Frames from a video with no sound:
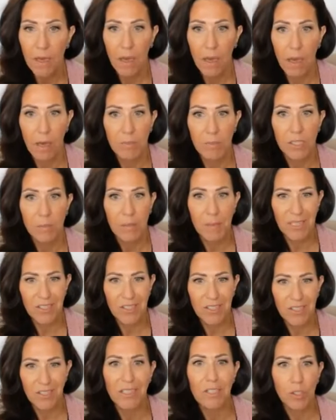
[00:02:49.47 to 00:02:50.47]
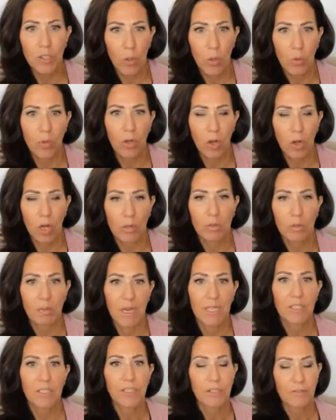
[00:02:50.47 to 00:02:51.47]
It's basically the total
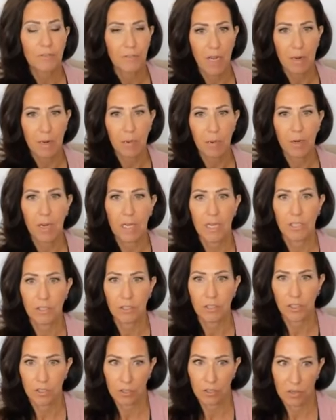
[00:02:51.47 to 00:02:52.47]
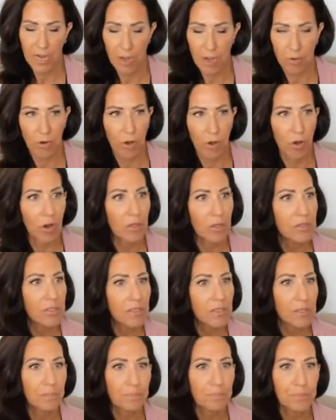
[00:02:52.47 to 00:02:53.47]
carbs minus your fiber and your sugar
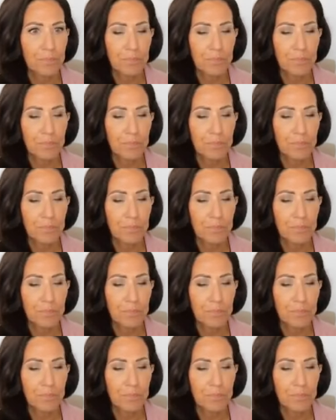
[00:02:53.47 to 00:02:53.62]
alcohols.